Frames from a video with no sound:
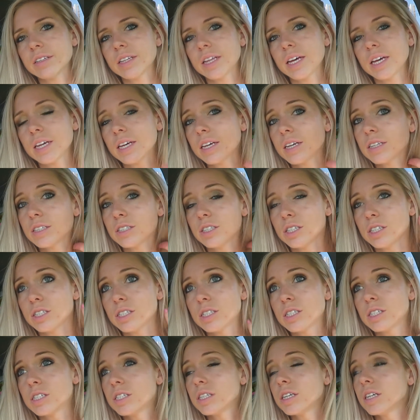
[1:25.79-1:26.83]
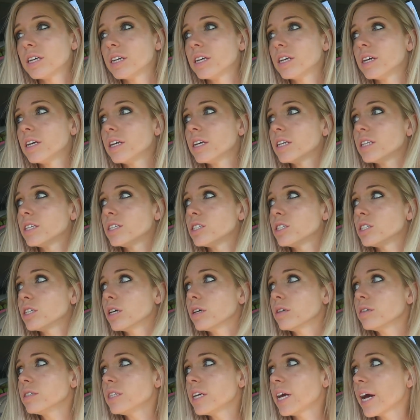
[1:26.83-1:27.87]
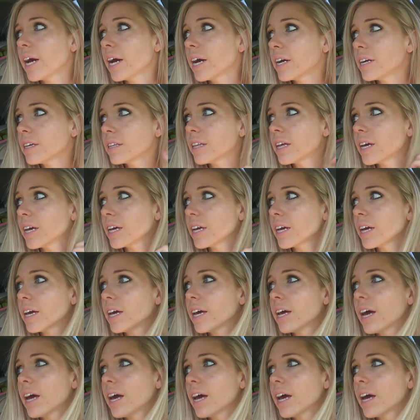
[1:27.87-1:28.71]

Like just so tired. Like,